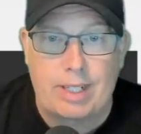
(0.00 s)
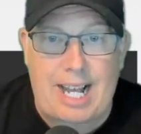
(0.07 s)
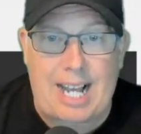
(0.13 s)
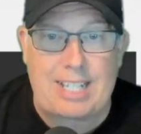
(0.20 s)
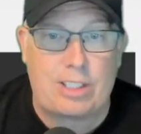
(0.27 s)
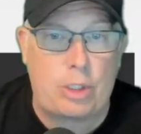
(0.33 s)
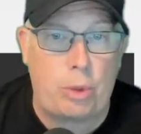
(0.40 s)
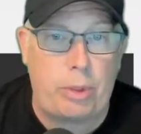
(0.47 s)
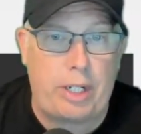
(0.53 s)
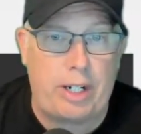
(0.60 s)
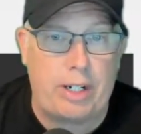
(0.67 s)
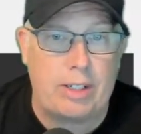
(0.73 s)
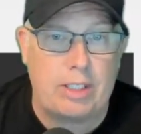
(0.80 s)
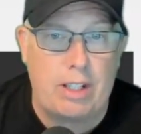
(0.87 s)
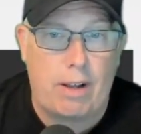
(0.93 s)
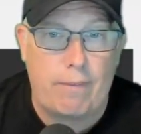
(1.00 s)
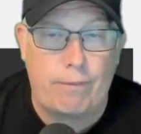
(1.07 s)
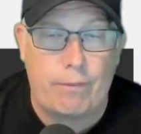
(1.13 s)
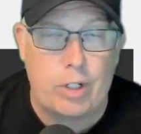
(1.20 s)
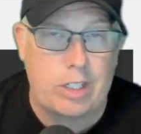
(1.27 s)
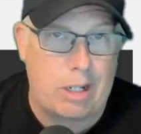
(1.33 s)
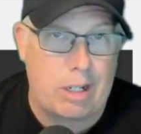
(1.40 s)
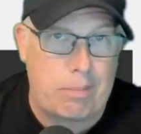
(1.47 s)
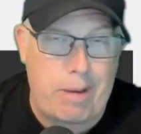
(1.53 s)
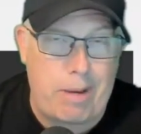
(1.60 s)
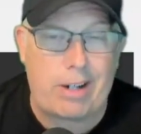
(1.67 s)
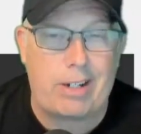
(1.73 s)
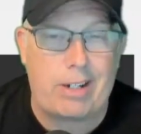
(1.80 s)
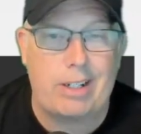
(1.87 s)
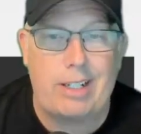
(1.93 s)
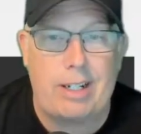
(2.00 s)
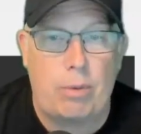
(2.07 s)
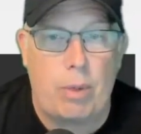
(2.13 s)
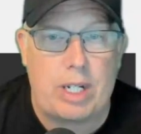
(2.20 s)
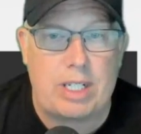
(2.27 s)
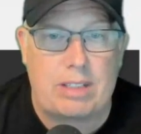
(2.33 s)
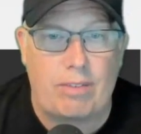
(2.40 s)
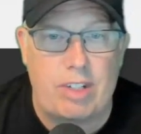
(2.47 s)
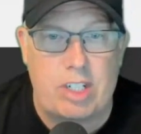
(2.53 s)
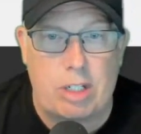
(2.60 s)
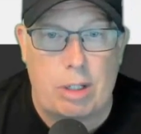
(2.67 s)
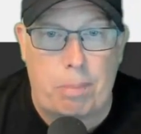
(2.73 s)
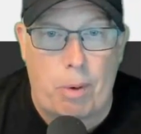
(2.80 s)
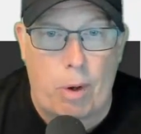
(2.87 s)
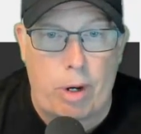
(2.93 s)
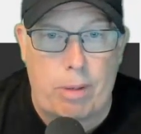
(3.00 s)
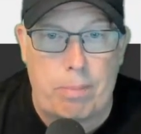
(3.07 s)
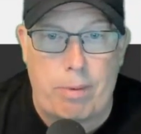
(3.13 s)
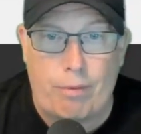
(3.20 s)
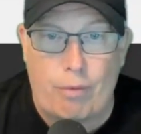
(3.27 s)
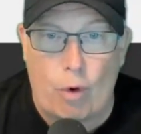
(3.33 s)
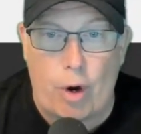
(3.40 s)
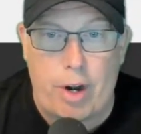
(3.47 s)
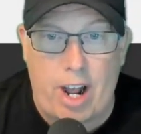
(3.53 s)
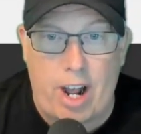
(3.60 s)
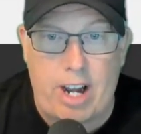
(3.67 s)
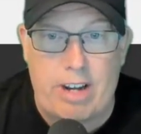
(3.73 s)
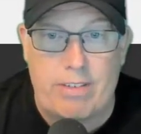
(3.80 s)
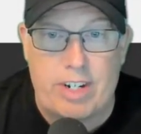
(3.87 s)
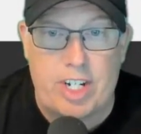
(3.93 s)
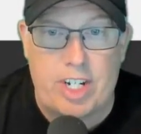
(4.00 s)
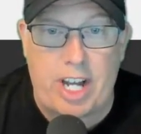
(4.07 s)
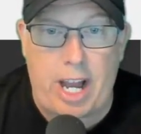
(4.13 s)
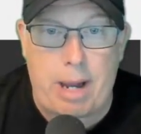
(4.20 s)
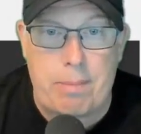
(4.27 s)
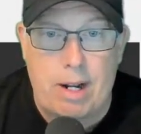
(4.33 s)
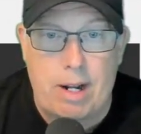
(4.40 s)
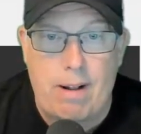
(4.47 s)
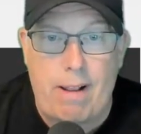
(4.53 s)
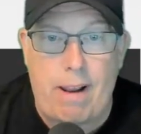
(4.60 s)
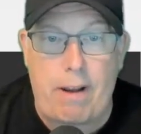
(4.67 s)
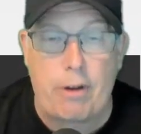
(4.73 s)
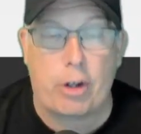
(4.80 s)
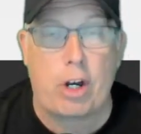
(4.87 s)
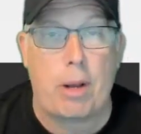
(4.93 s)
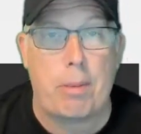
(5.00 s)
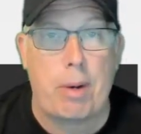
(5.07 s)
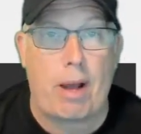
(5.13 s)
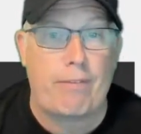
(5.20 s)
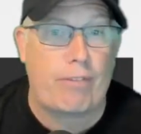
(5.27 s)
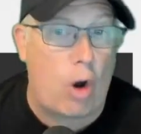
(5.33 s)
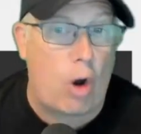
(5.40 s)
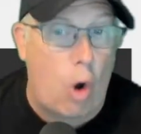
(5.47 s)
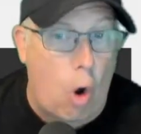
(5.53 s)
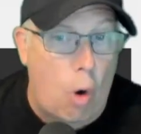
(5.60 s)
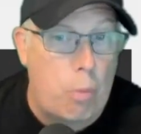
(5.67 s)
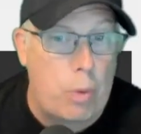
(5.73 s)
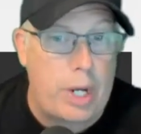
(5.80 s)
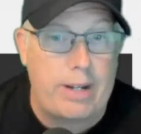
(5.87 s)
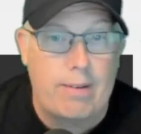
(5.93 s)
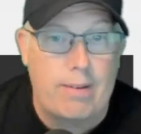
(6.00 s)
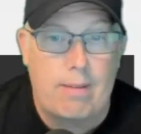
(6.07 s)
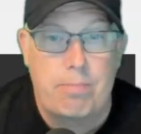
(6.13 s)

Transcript: last 2 years versus an American League West Division opponent before a non-division game, and they're coming off a home win